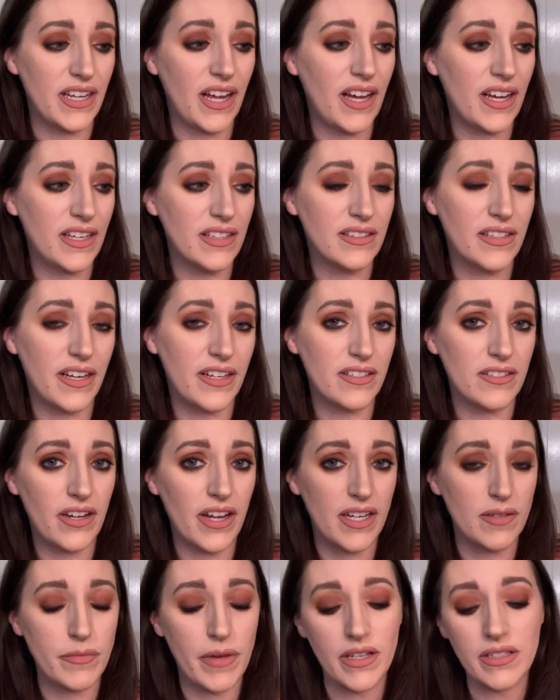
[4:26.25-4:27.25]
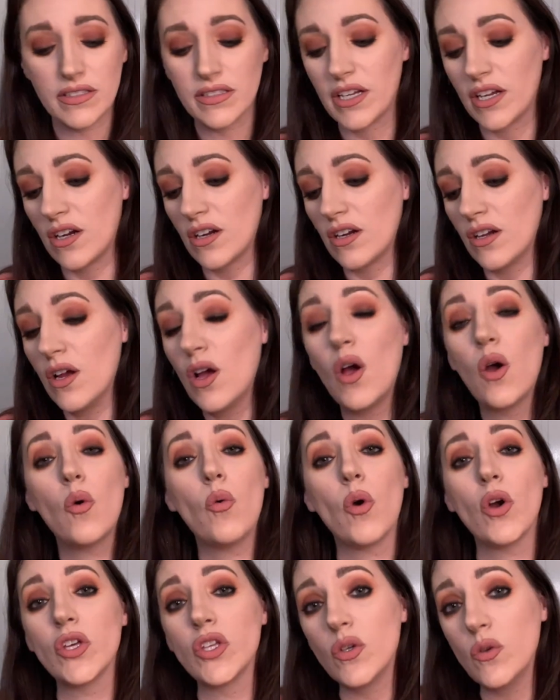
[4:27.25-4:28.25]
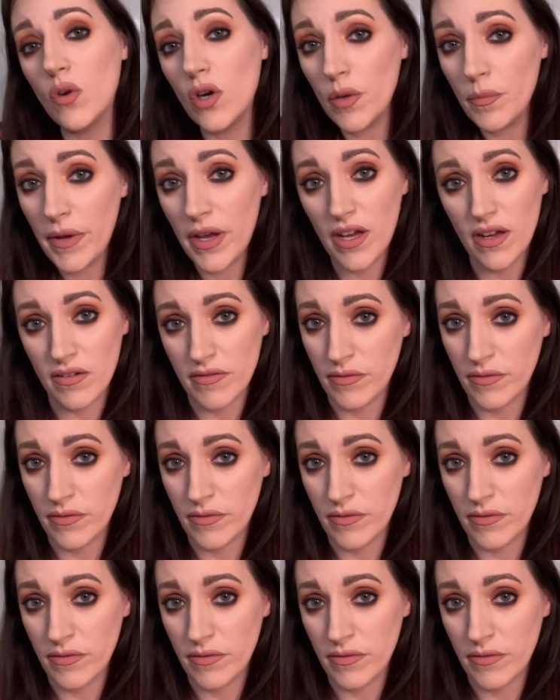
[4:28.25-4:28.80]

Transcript: eyeliner and mascara. What you are paying